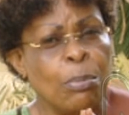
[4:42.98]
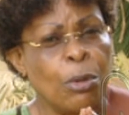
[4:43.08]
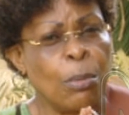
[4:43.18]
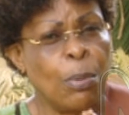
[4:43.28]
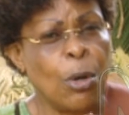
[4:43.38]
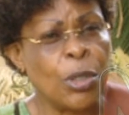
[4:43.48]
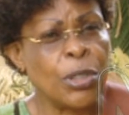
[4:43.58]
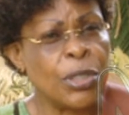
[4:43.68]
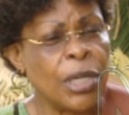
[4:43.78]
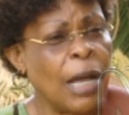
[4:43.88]

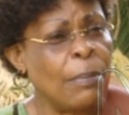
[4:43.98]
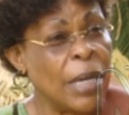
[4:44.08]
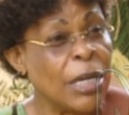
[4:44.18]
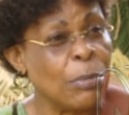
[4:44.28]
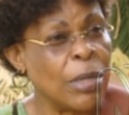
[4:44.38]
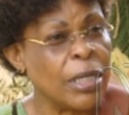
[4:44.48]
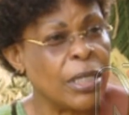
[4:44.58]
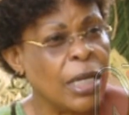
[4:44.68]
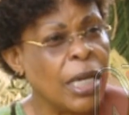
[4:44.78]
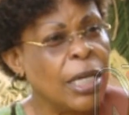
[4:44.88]
proposed
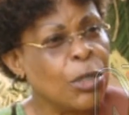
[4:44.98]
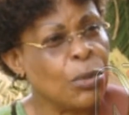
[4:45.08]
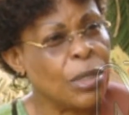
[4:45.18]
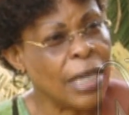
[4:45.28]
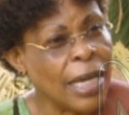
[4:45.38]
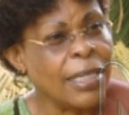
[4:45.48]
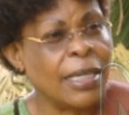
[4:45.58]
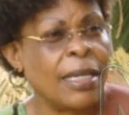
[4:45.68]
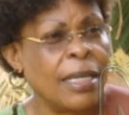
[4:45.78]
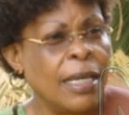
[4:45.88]
amendment to
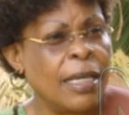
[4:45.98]
tighten